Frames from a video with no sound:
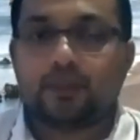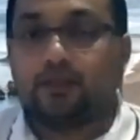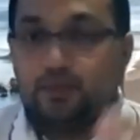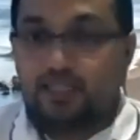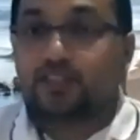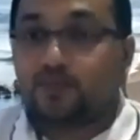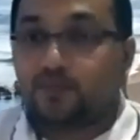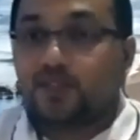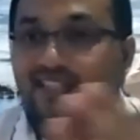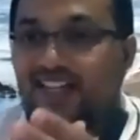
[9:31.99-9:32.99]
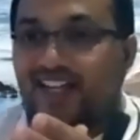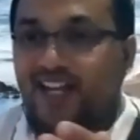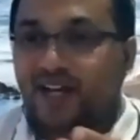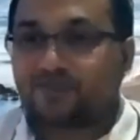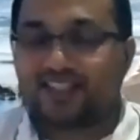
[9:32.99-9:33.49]
which is personal
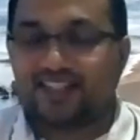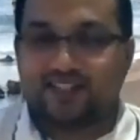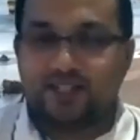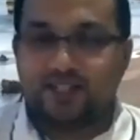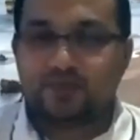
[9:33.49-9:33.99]
alarm system.